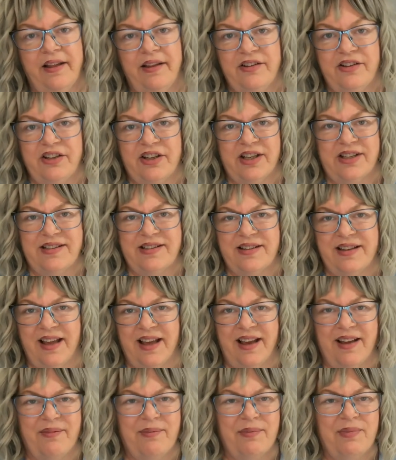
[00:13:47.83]
just
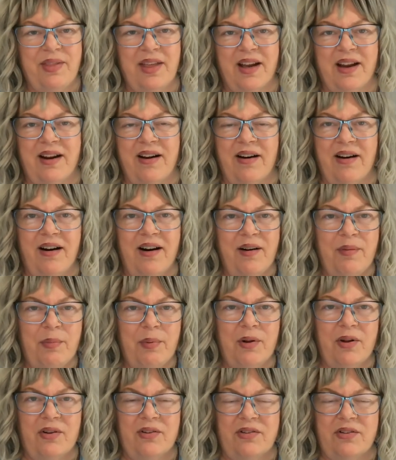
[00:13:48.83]
the
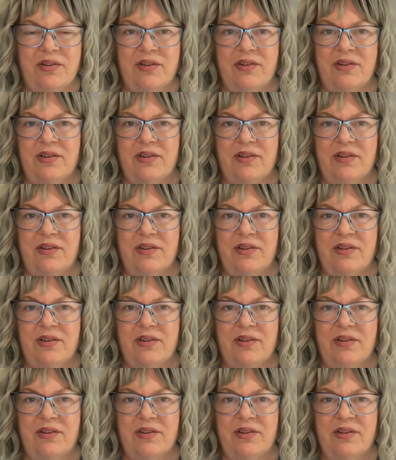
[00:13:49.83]
garbled